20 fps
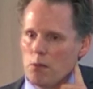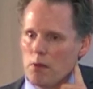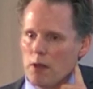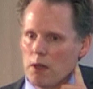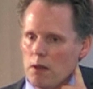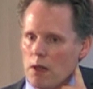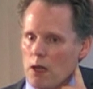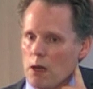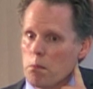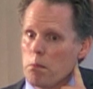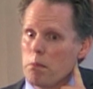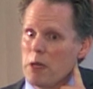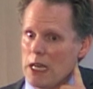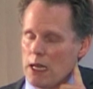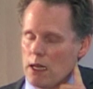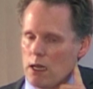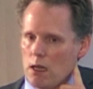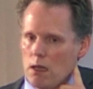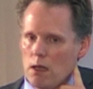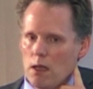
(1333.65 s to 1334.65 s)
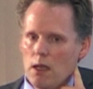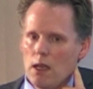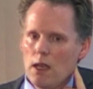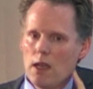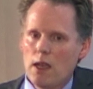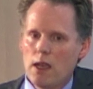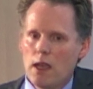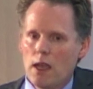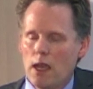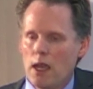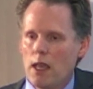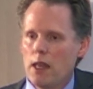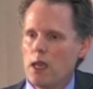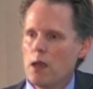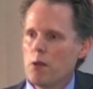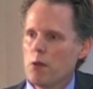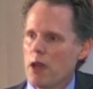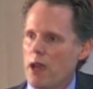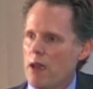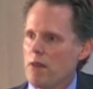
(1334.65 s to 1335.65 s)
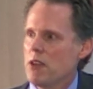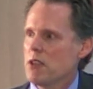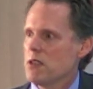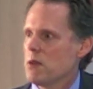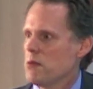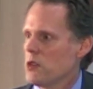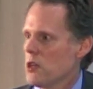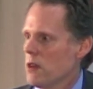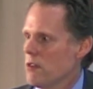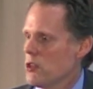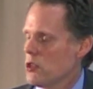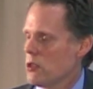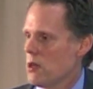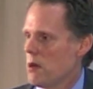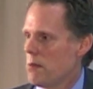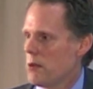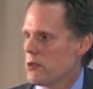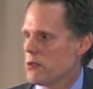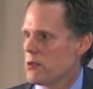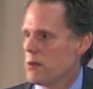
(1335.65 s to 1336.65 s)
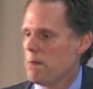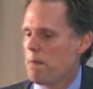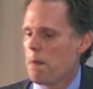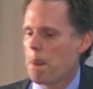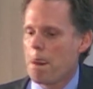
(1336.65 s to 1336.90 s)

but they're big. And they were having some service troubles.